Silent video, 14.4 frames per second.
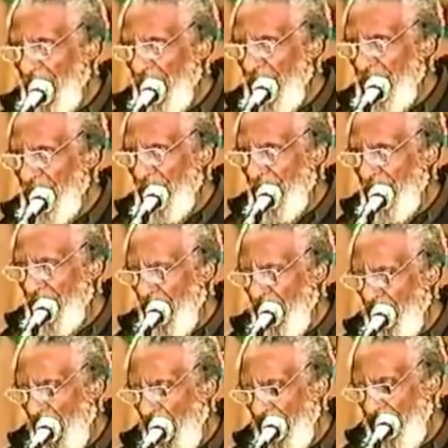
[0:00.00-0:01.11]
up to be sentenced
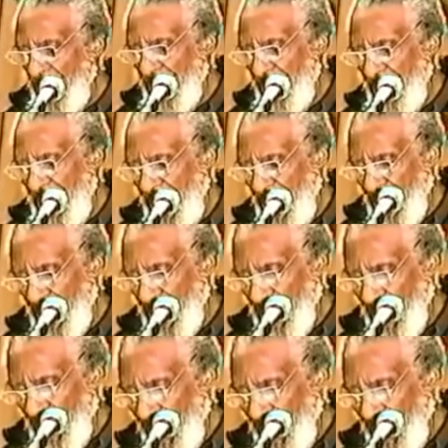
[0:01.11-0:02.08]
on March the 10th.